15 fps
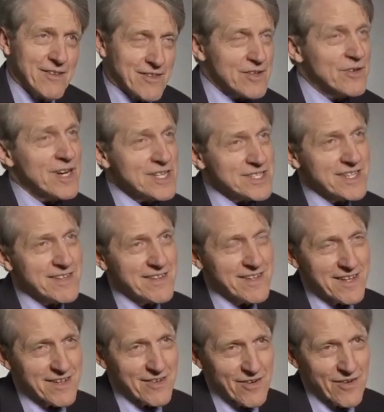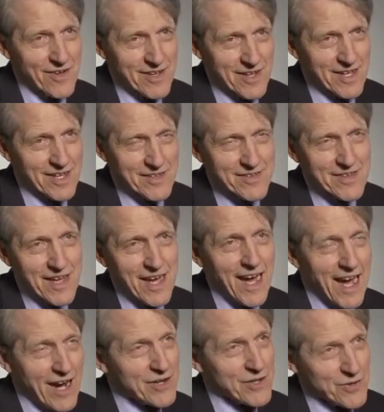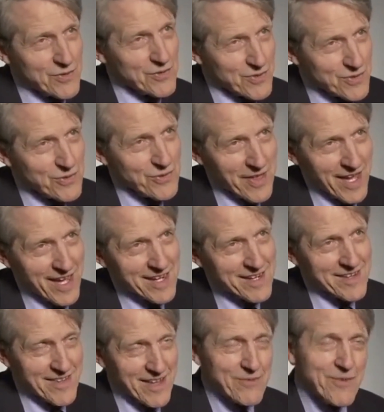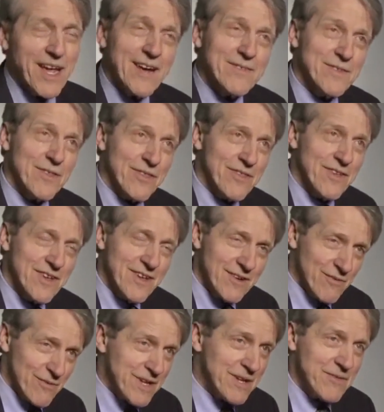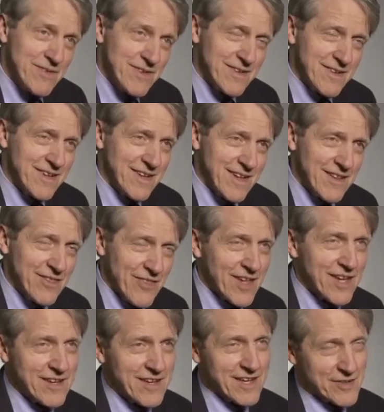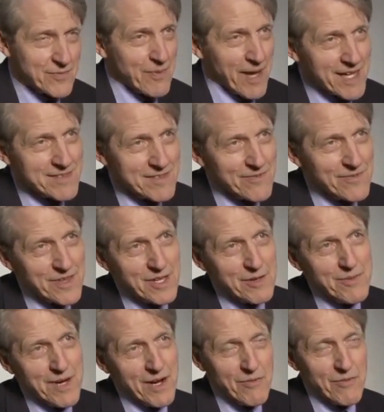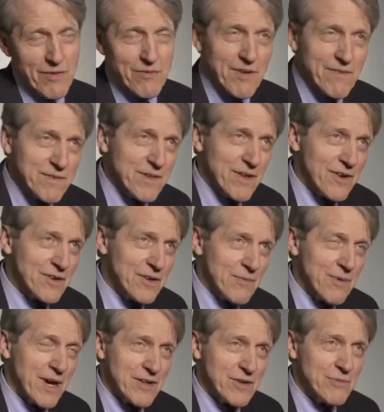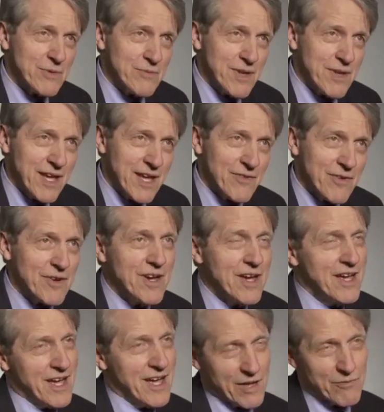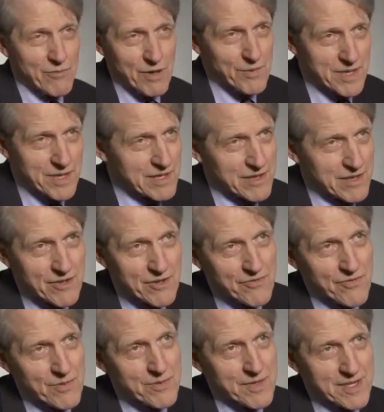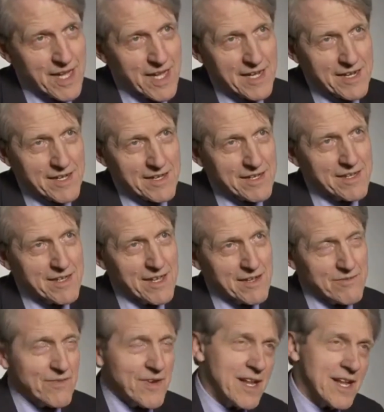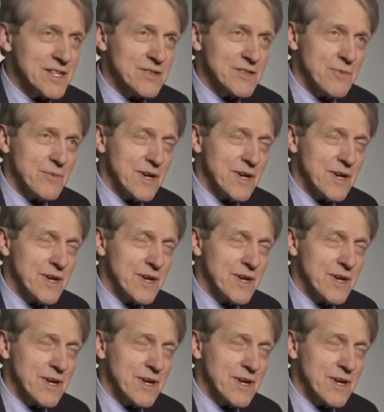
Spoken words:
The question is, how do you do that? And then we have to read and think expansively about what we've learned about human behavior and what we can learn from the data in financial